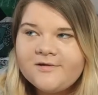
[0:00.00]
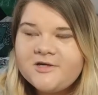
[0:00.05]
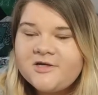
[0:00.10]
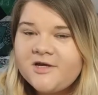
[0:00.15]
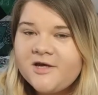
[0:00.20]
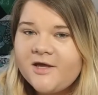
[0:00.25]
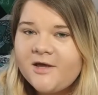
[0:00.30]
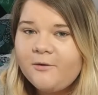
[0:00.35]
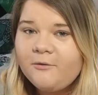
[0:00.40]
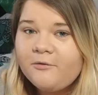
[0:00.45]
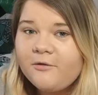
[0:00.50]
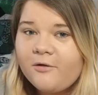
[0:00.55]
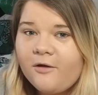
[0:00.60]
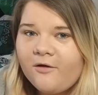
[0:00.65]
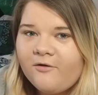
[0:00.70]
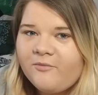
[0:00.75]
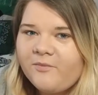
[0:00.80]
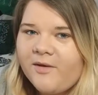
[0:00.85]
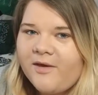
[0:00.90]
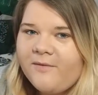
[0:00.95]
She killed a
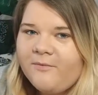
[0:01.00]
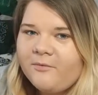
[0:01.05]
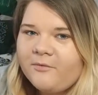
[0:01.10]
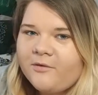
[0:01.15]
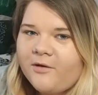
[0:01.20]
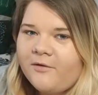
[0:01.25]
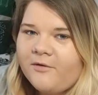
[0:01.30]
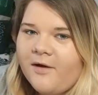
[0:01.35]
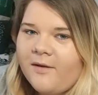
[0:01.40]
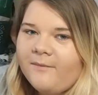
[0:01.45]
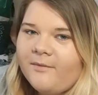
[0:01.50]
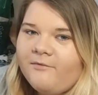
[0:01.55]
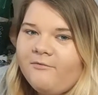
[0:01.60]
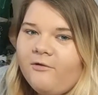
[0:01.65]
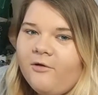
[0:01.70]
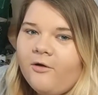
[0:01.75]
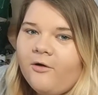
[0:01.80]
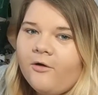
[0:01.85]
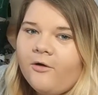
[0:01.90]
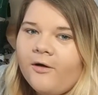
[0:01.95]
lot of people, don't get me
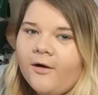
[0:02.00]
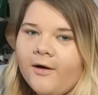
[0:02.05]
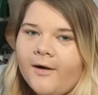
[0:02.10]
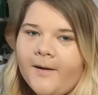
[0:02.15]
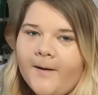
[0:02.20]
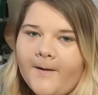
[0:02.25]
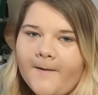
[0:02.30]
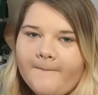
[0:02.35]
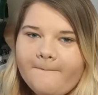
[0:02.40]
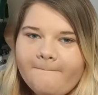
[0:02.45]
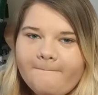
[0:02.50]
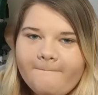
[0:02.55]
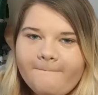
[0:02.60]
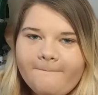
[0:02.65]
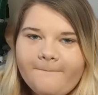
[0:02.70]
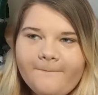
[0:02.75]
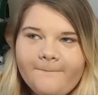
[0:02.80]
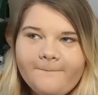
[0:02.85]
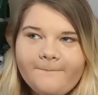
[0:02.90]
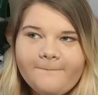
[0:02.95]
wrong,
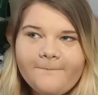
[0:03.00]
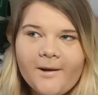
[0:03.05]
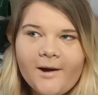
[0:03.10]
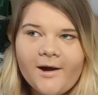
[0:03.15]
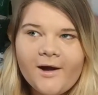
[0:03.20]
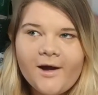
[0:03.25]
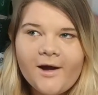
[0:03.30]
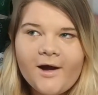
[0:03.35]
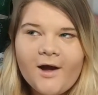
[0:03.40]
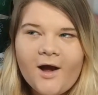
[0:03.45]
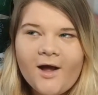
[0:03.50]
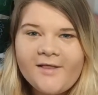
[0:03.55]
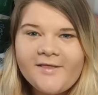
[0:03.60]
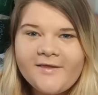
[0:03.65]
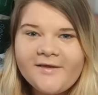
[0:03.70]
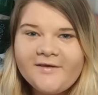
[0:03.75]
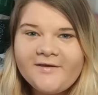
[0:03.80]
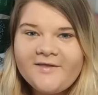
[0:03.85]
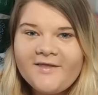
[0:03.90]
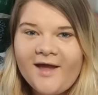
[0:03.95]
but I
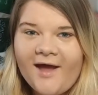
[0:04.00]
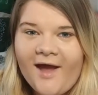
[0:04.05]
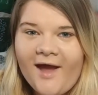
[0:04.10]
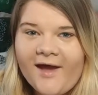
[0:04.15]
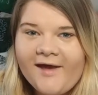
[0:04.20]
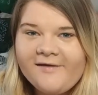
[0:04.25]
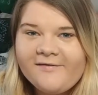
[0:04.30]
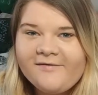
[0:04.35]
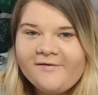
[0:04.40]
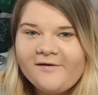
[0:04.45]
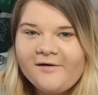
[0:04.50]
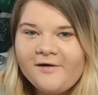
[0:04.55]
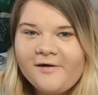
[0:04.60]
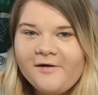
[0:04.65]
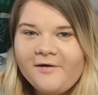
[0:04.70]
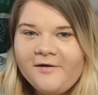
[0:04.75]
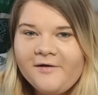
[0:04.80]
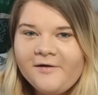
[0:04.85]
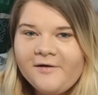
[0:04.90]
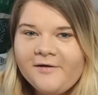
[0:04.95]
didn't hate
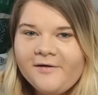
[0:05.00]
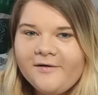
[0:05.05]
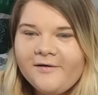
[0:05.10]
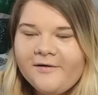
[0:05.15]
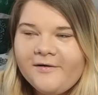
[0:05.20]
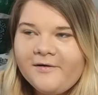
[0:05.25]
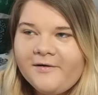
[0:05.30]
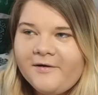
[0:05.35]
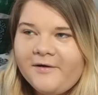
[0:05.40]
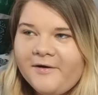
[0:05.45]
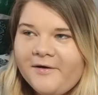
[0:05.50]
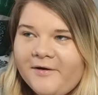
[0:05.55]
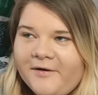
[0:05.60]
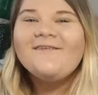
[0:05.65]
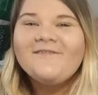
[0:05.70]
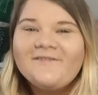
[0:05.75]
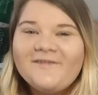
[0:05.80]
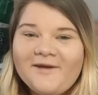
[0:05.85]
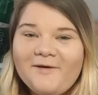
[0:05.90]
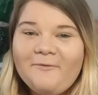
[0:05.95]
her.
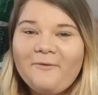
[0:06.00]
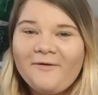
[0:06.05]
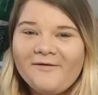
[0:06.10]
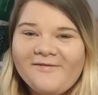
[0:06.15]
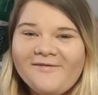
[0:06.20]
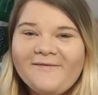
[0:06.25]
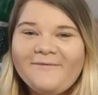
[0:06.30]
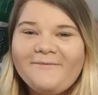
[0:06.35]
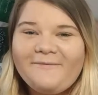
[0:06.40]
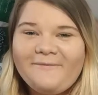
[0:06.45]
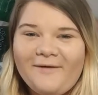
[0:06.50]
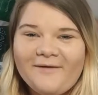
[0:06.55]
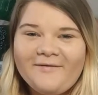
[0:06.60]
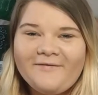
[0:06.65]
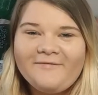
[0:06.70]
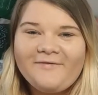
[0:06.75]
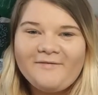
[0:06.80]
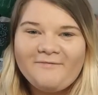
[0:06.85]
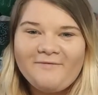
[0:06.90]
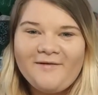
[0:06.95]
She wasn't one
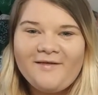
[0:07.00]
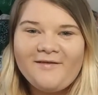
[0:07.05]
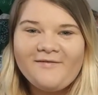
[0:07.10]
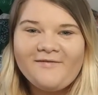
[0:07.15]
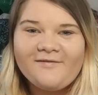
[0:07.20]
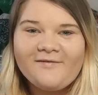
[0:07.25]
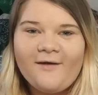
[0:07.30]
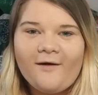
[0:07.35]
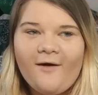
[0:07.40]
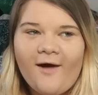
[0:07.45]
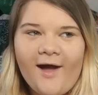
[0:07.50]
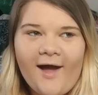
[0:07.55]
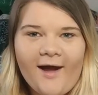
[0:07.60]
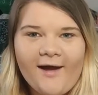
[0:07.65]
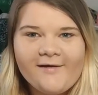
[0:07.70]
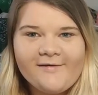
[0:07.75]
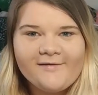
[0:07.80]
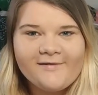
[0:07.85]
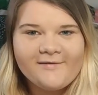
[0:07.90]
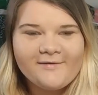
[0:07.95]
of the villains that I
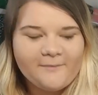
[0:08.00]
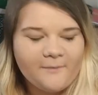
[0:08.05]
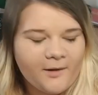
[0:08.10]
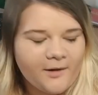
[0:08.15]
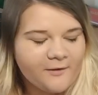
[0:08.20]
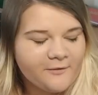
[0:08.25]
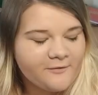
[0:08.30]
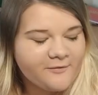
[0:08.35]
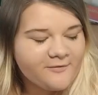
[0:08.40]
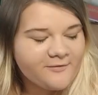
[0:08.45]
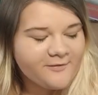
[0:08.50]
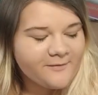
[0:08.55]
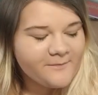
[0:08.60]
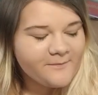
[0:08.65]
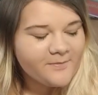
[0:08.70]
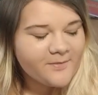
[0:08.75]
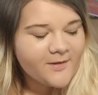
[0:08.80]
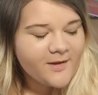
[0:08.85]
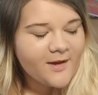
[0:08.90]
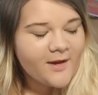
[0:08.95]
hated the most.
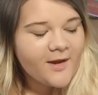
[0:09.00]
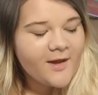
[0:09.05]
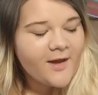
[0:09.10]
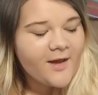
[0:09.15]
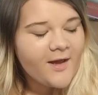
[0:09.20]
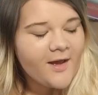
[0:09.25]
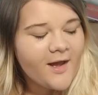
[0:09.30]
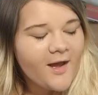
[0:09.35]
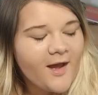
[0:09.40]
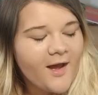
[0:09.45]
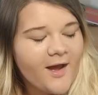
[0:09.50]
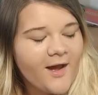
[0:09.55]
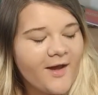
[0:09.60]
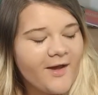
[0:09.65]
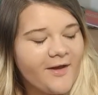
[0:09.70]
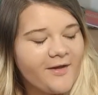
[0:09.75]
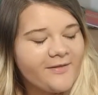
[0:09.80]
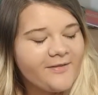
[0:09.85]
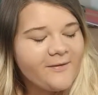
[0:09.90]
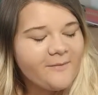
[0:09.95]

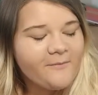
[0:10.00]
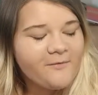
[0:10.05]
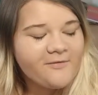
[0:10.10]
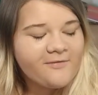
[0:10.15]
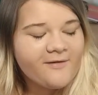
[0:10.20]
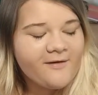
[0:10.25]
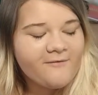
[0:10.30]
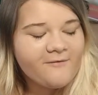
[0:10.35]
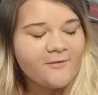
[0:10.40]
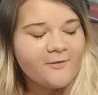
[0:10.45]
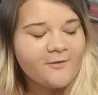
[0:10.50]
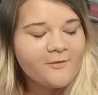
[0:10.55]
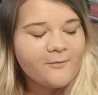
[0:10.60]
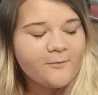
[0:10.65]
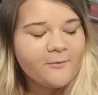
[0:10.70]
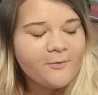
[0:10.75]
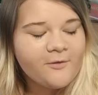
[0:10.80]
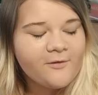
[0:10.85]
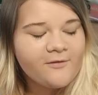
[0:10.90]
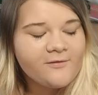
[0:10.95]
Number
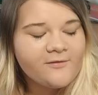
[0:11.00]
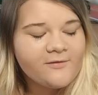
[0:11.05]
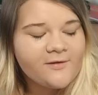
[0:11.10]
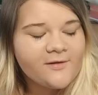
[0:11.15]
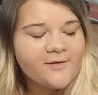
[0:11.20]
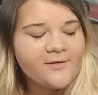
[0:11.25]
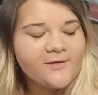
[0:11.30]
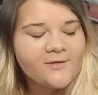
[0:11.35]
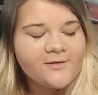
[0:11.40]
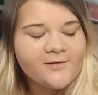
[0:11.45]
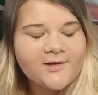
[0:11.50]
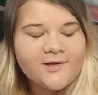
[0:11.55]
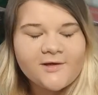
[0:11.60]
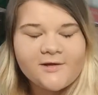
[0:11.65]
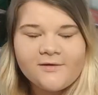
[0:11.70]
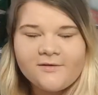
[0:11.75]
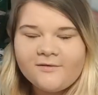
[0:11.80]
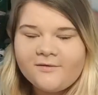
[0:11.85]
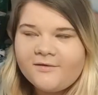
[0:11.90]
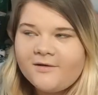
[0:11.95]
7 was...
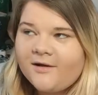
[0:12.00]
can